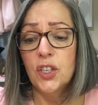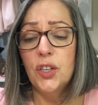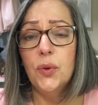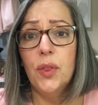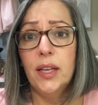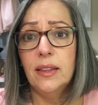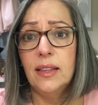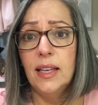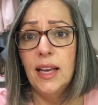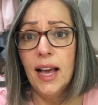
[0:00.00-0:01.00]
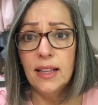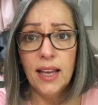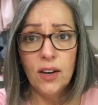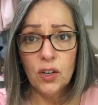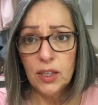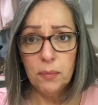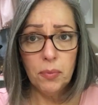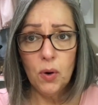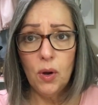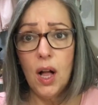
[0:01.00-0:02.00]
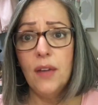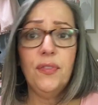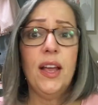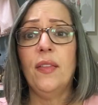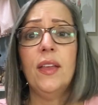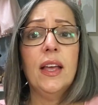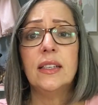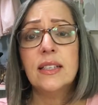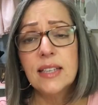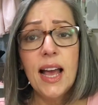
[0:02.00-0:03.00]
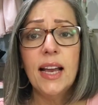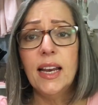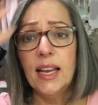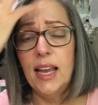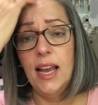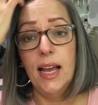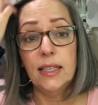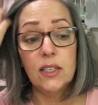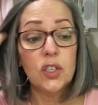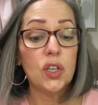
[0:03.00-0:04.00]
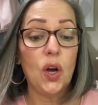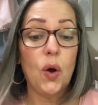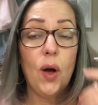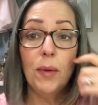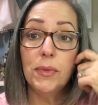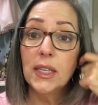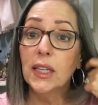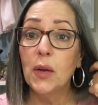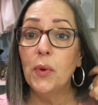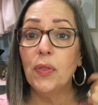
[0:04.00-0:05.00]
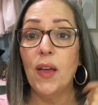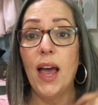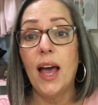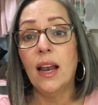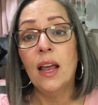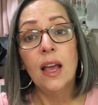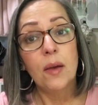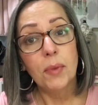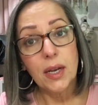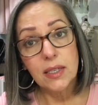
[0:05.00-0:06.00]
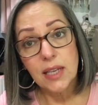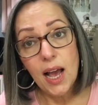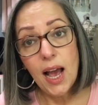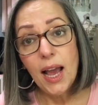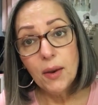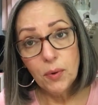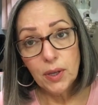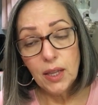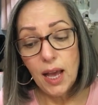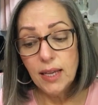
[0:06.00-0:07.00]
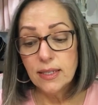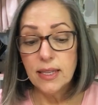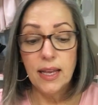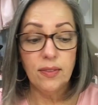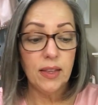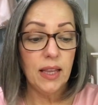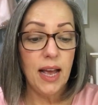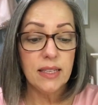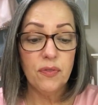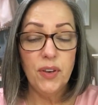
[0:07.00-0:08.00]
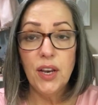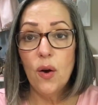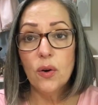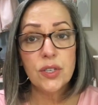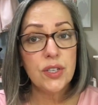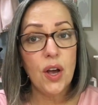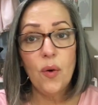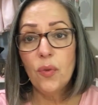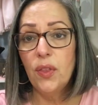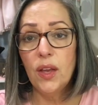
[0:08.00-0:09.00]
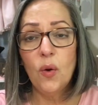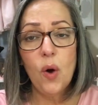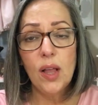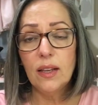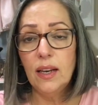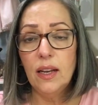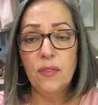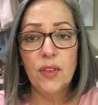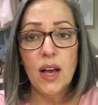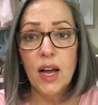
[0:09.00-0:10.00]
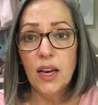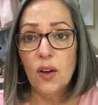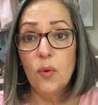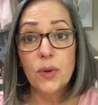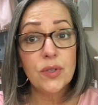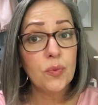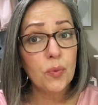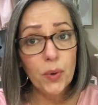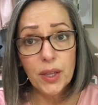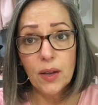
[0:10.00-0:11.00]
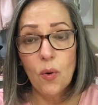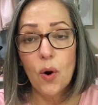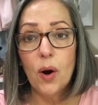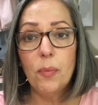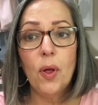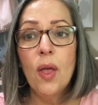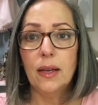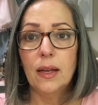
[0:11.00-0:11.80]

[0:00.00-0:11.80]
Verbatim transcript: two that the alligator clip broke off and then static and so I'm dealing with that because I realized that the last video or so the quality of the audio was really horrible